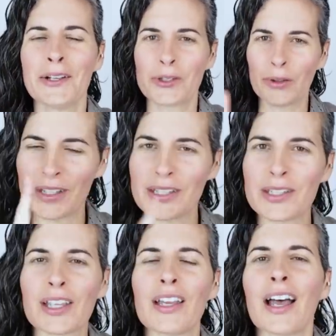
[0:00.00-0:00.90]
So this
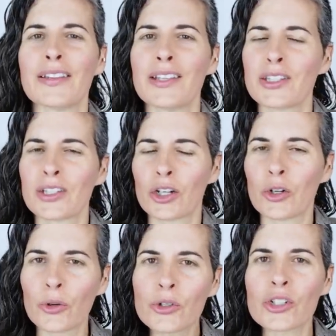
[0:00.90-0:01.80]
is a, a this is a
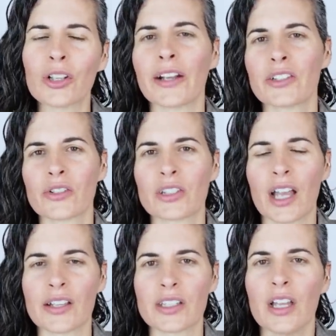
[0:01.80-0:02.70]
crucial
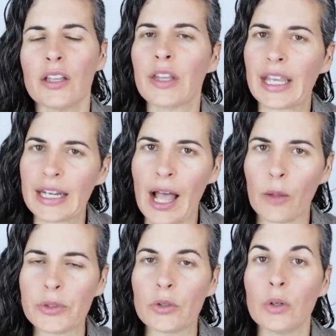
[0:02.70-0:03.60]
exercise that can
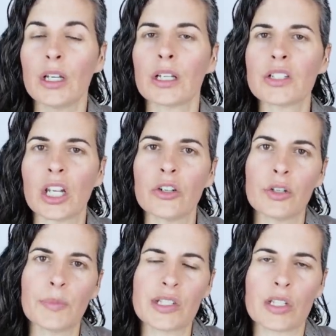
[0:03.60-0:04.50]
help you
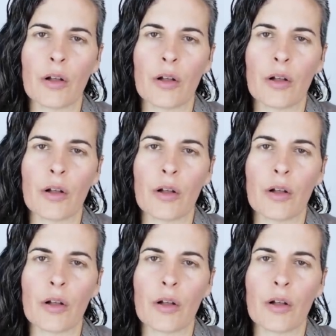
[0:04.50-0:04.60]
continue to be